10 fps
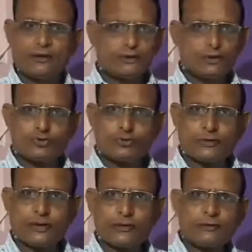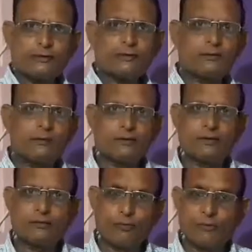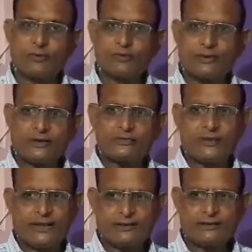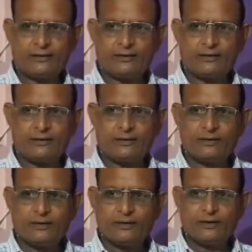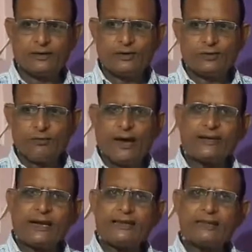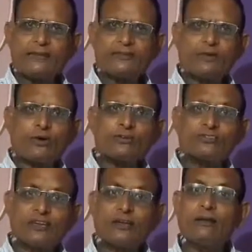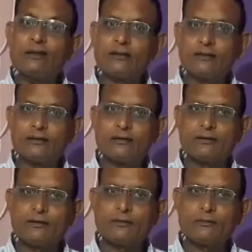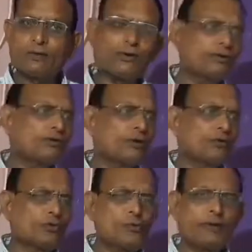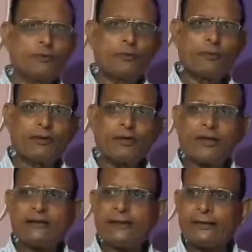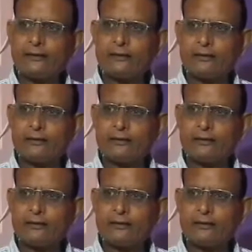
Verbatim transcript: don't you think we must understand why writing is called skill? Because so many people are writing.